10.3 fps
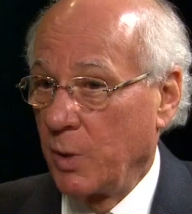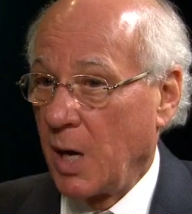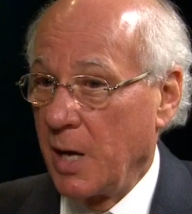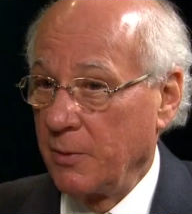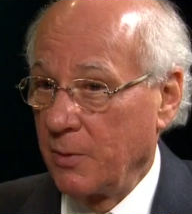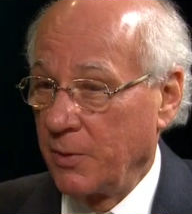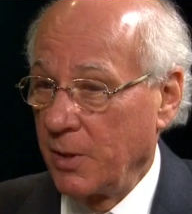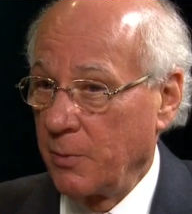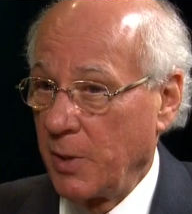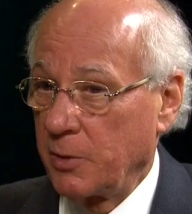when I
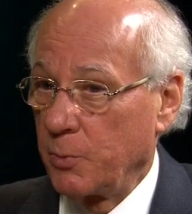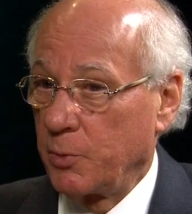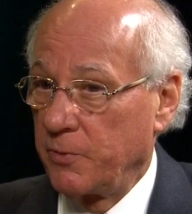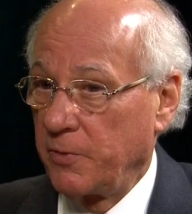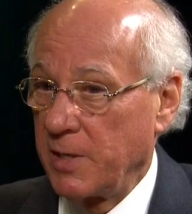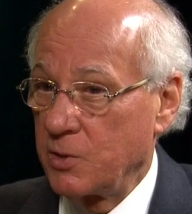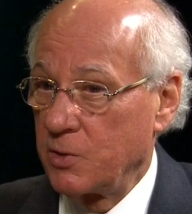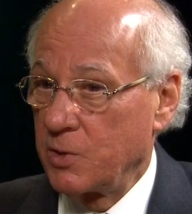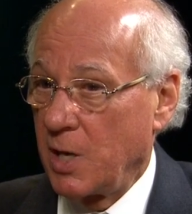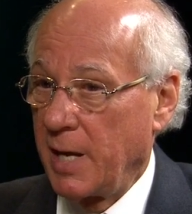think about the
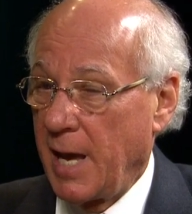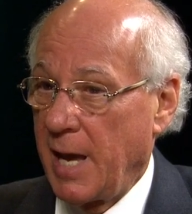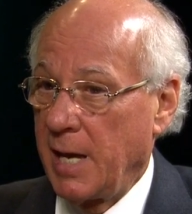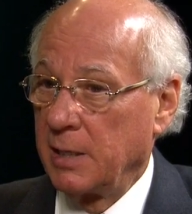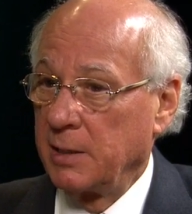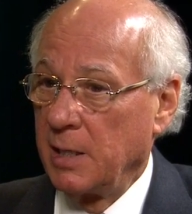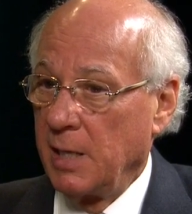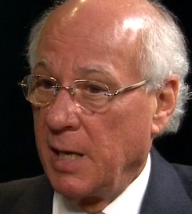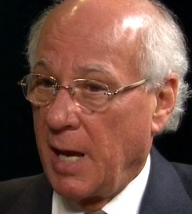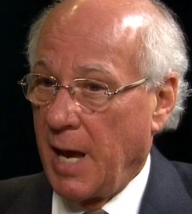professors I had
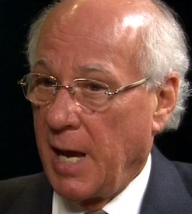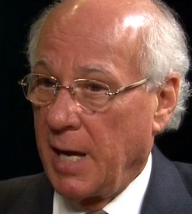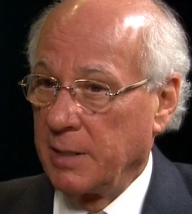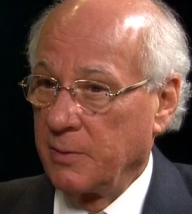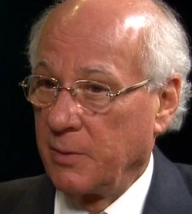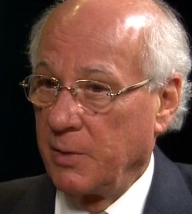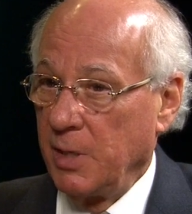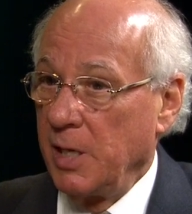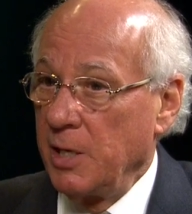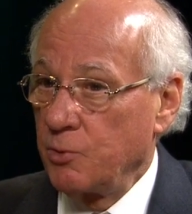and
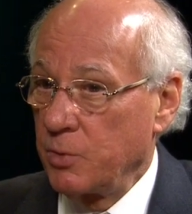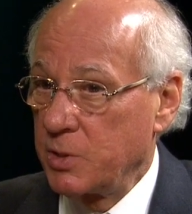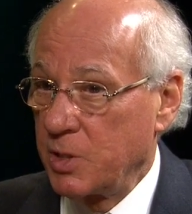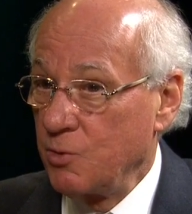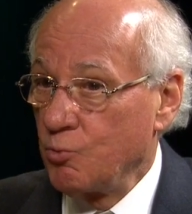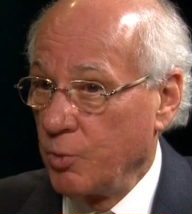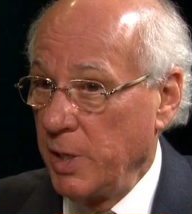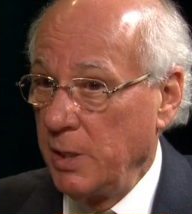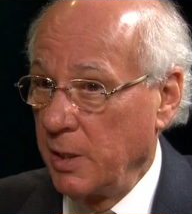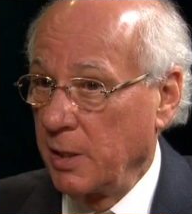the interest in
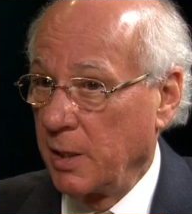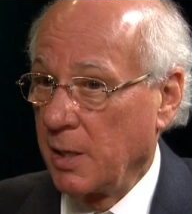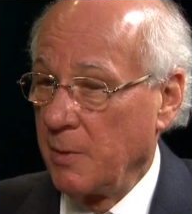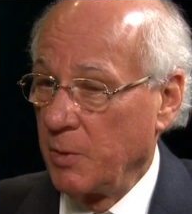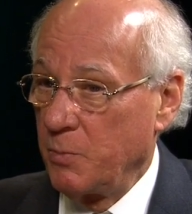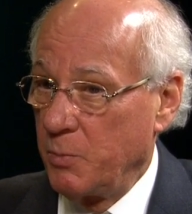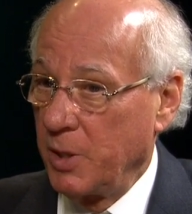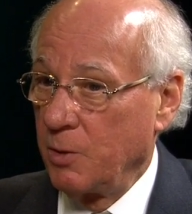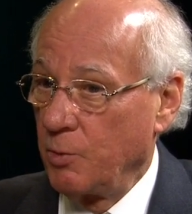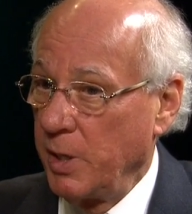reading, and I'm a
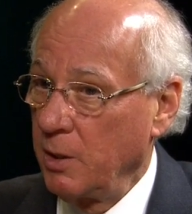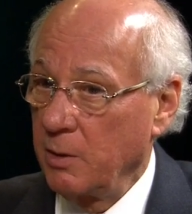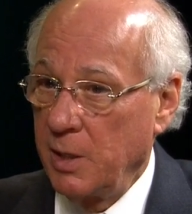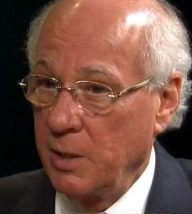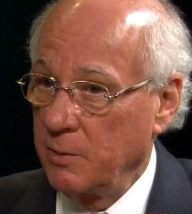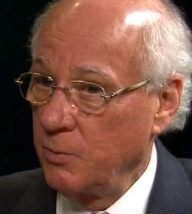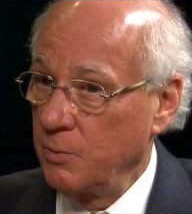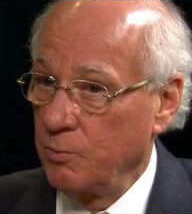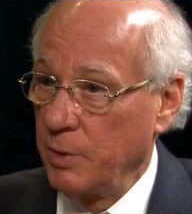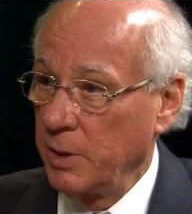big reader, it
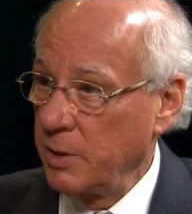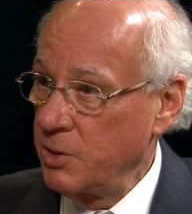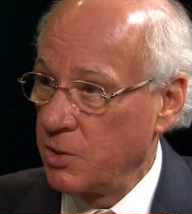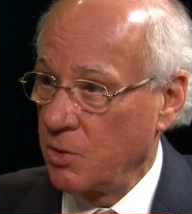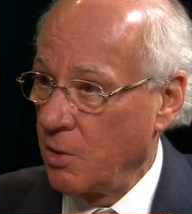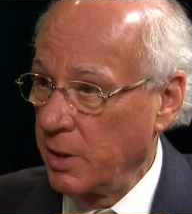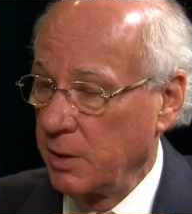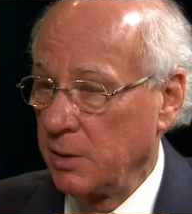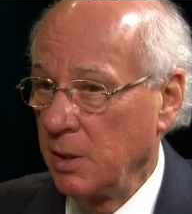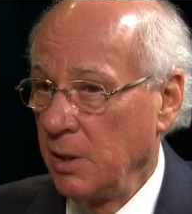really
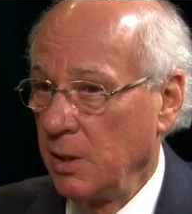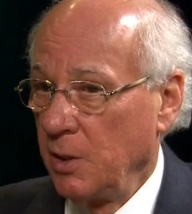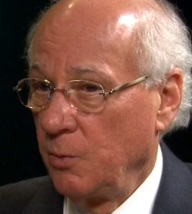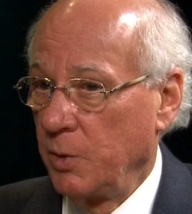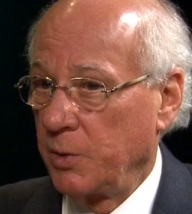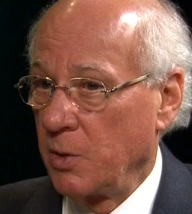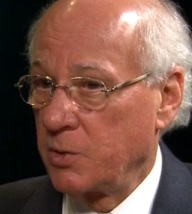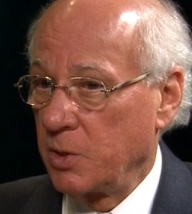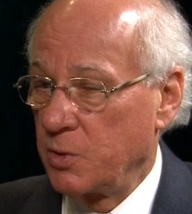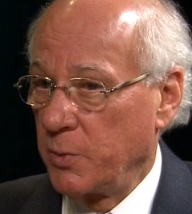started with
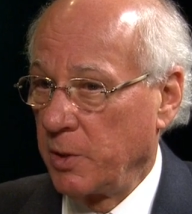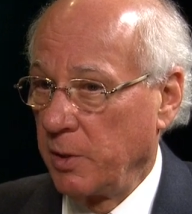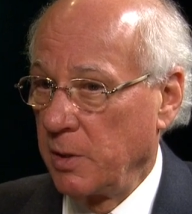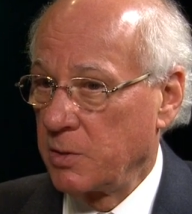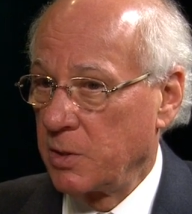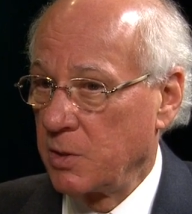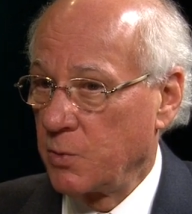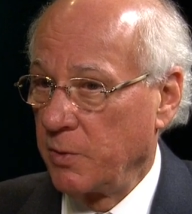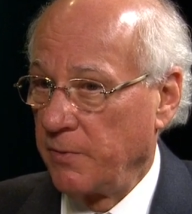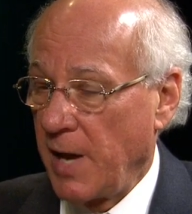those
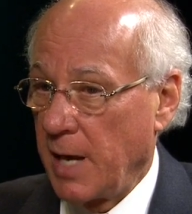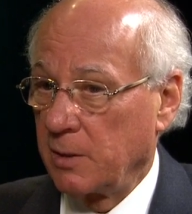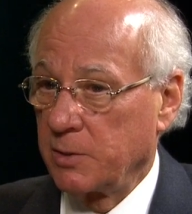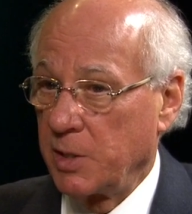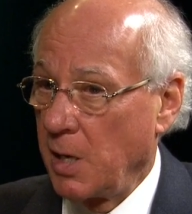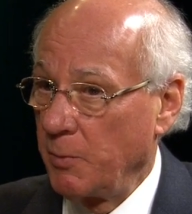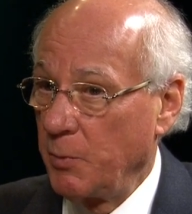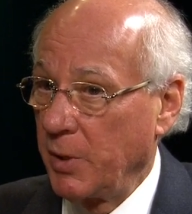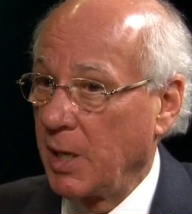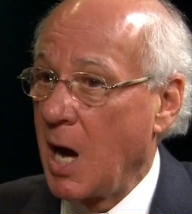experiences with faculty. I'm a
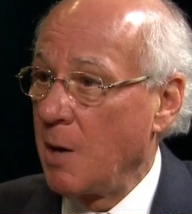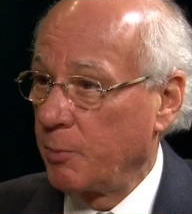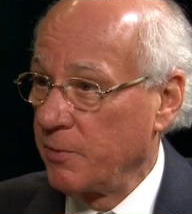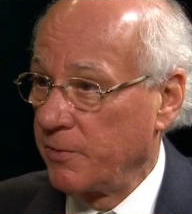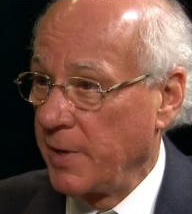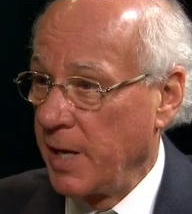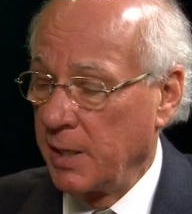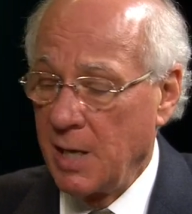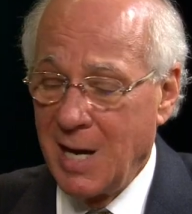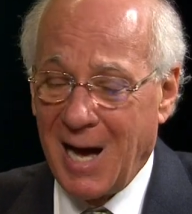big opera
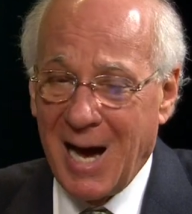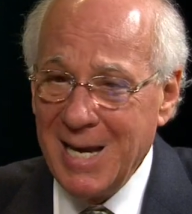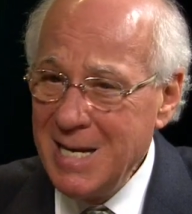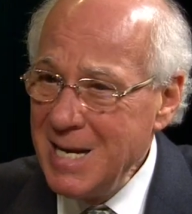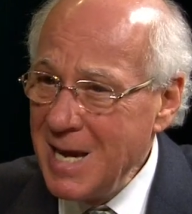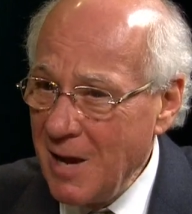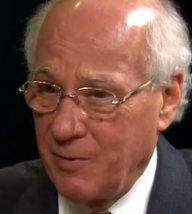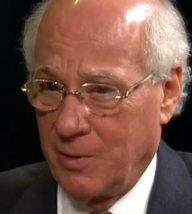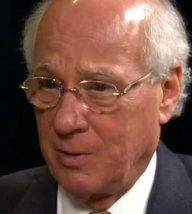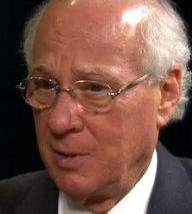fan. I
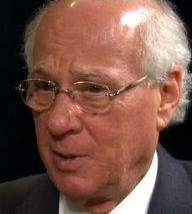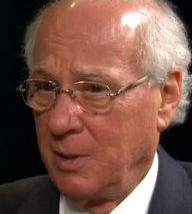never